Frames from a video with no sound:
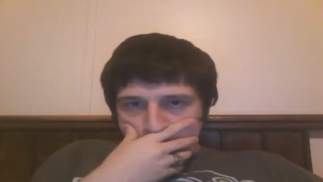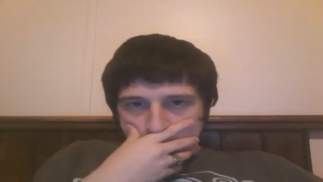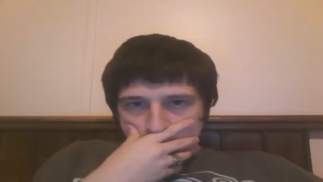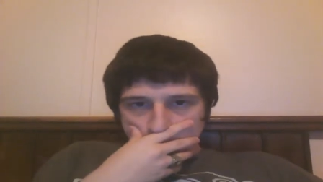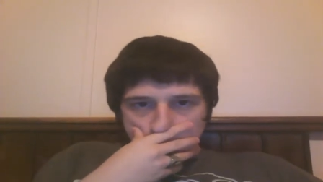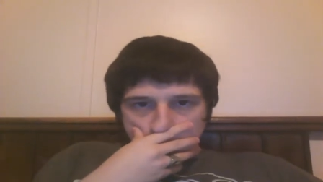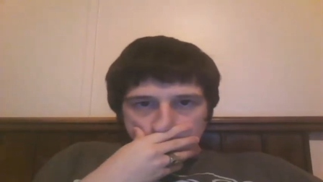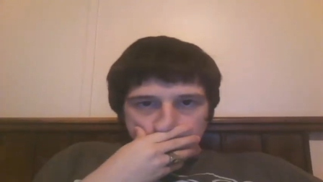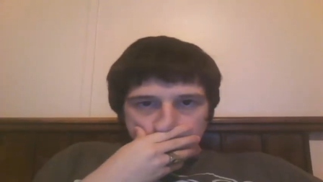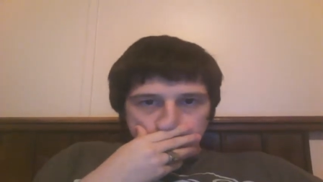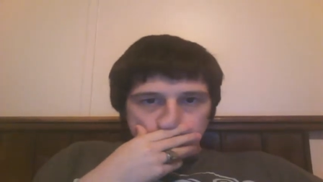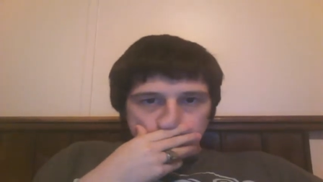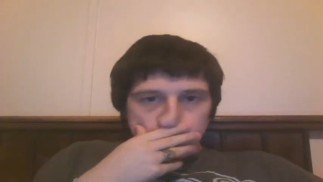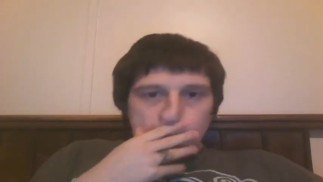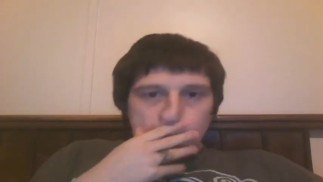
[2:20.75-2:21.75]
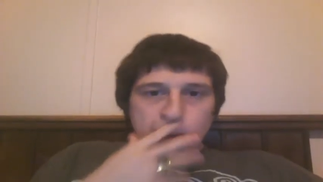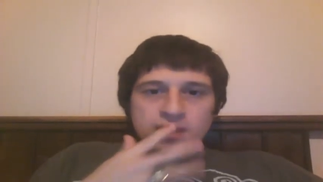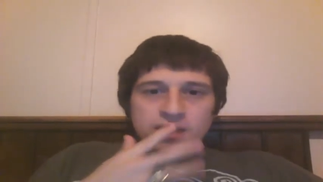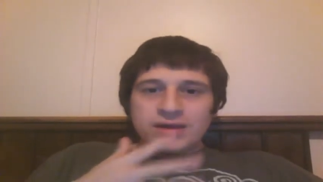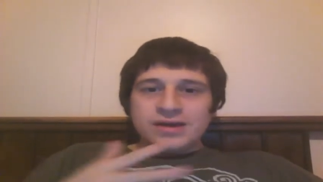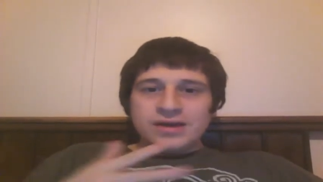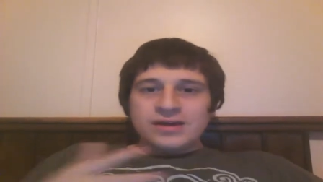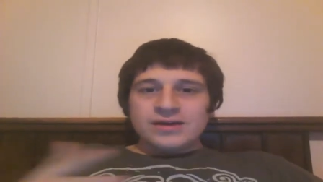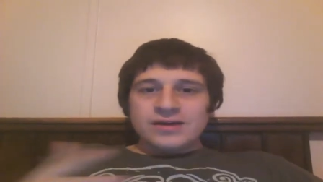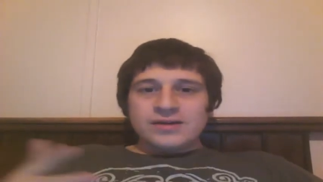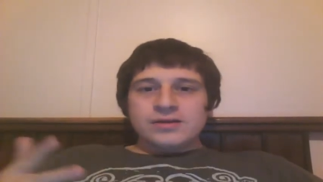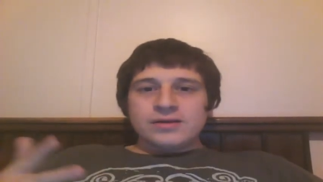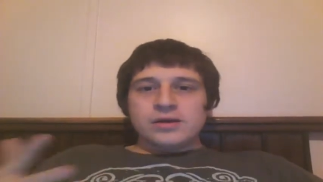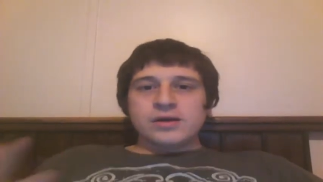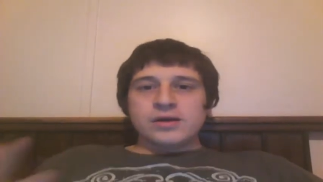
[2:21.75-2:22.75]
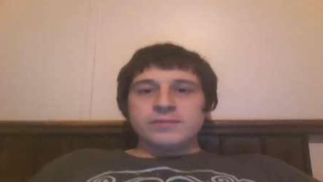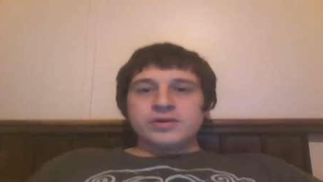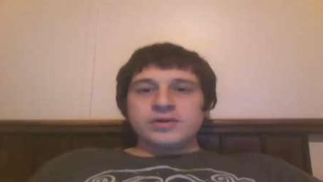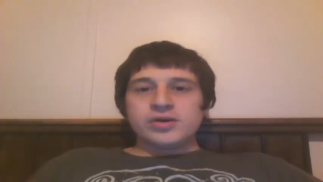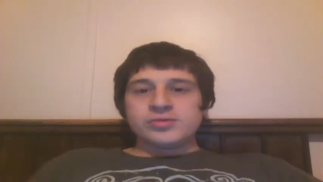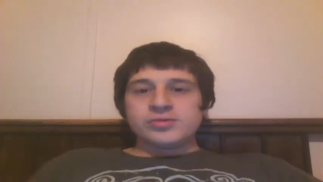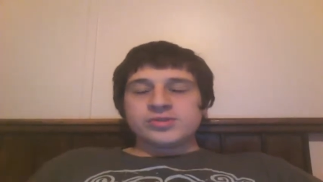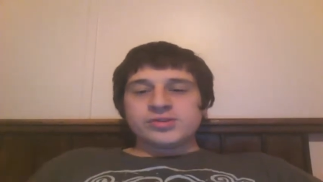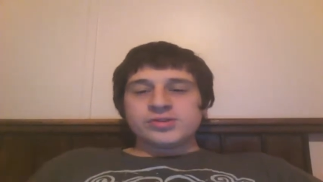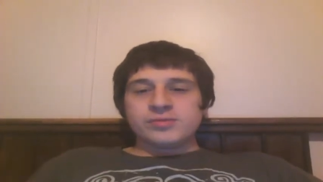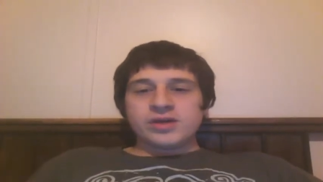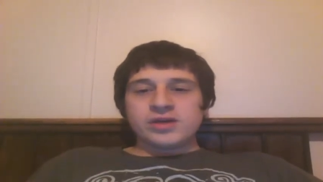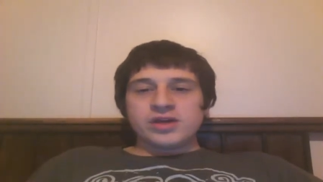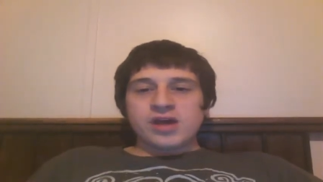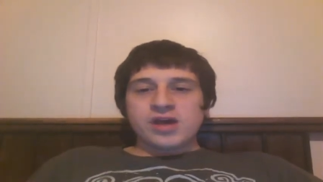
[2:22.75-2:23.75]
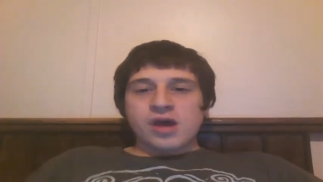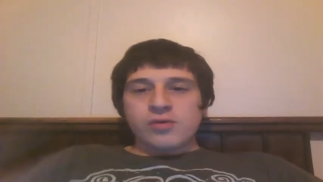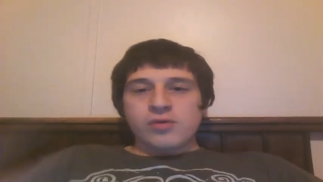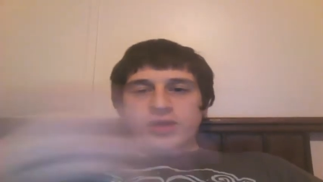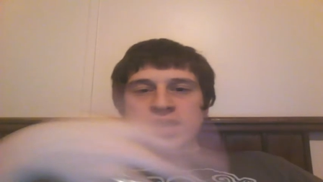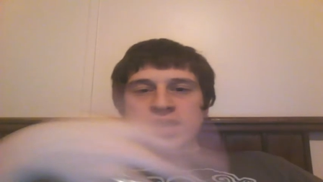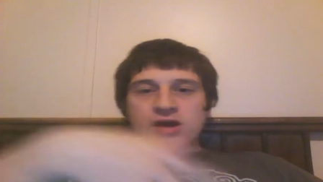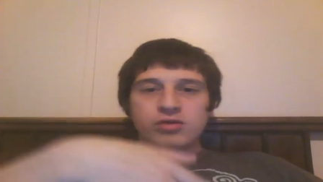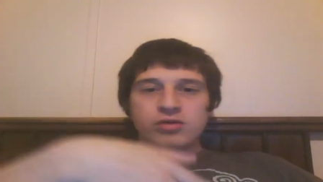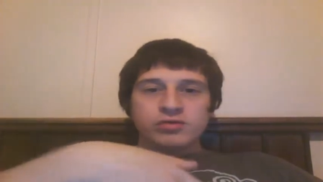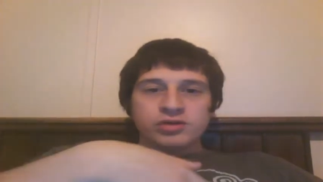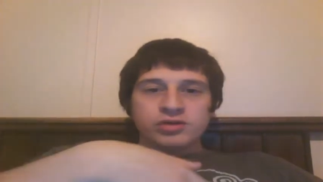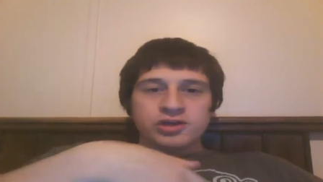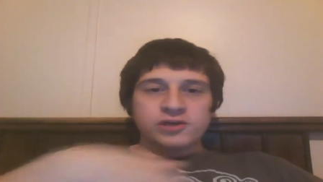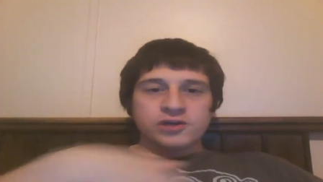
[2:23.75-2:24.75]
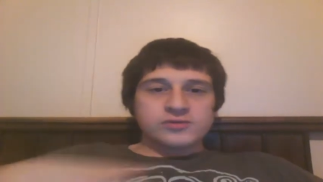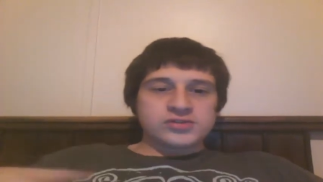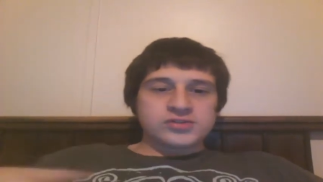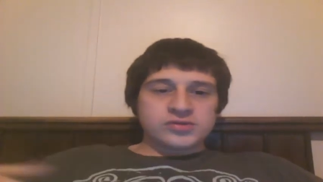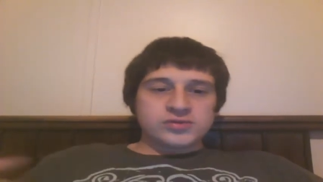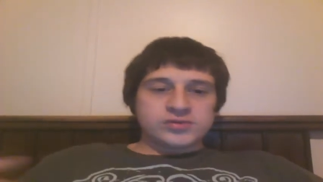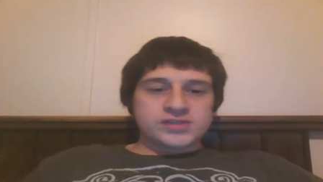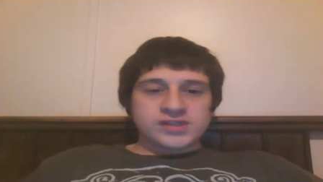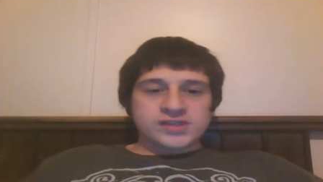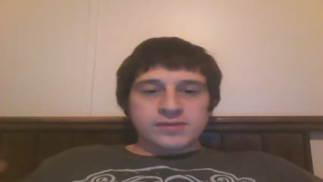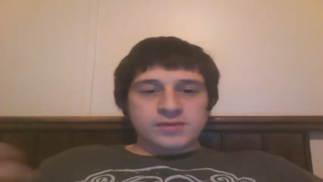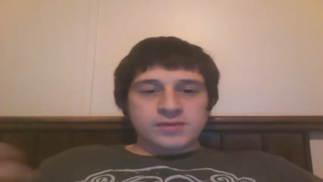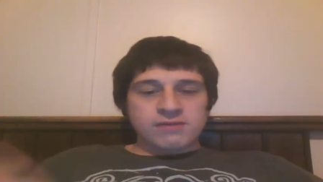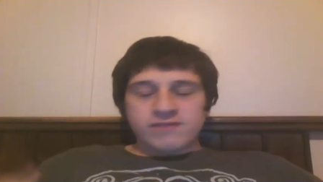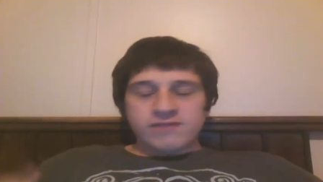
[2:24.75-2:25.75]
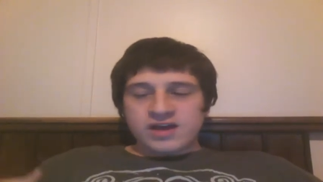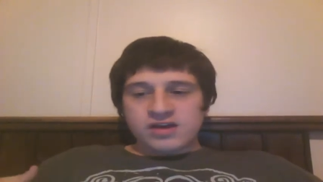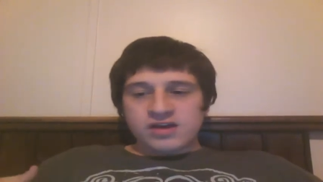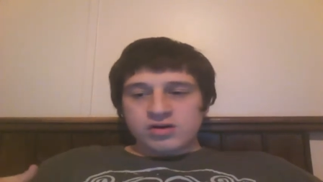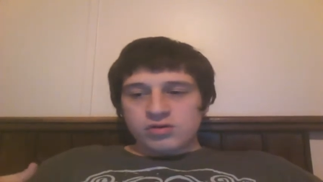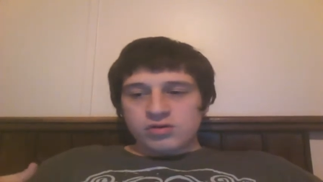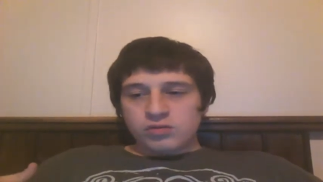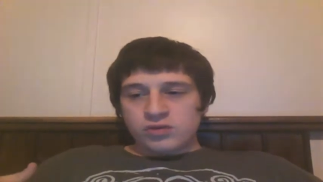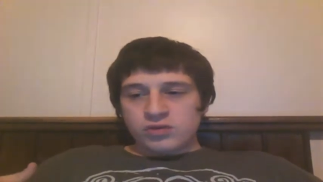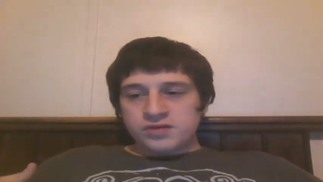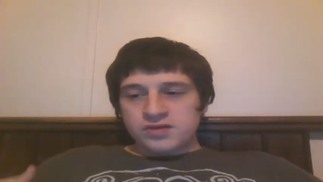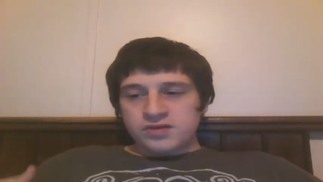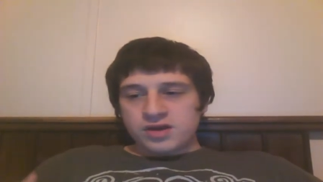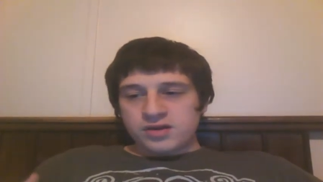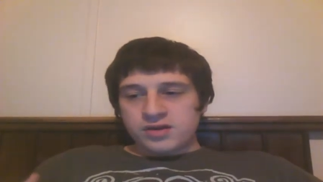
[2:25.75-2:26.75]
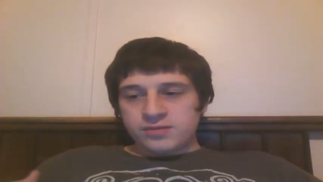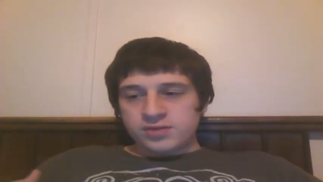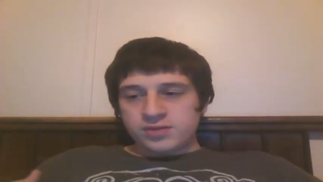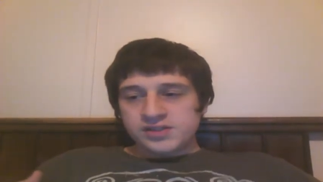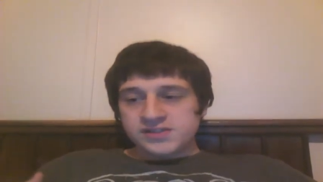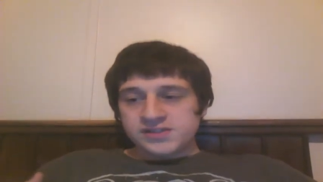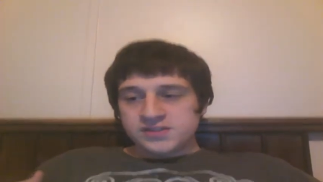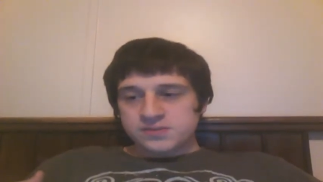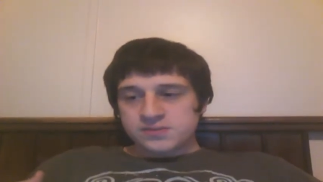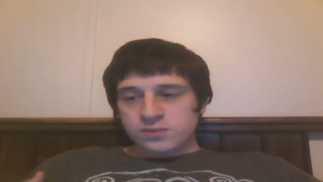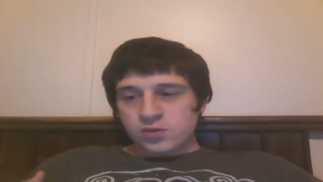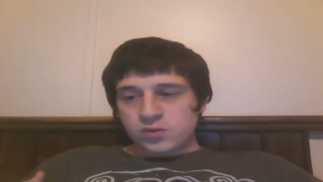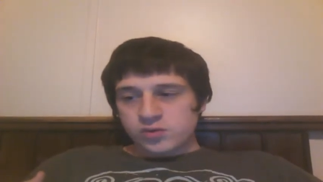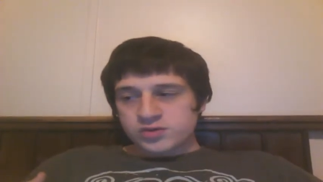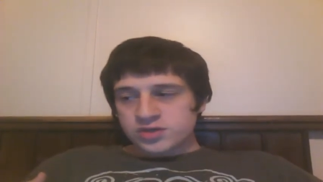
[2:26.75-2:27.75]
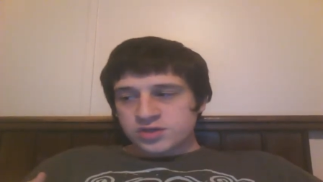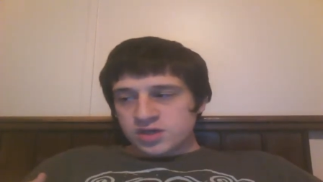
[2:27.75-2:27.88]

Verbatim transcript: Well, unbeknownst to me, I went out and I was doing some event with uh, the police explorers,